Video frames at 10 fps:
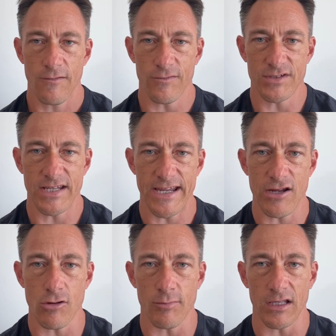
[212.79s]

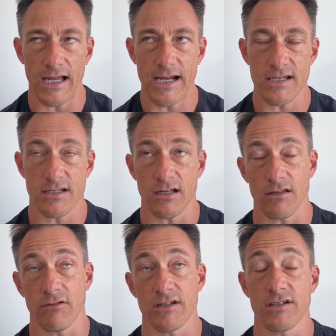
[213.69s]
fatigue or malaise, in
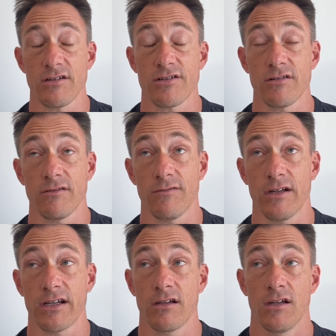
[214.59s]
other words, you're just sort of like,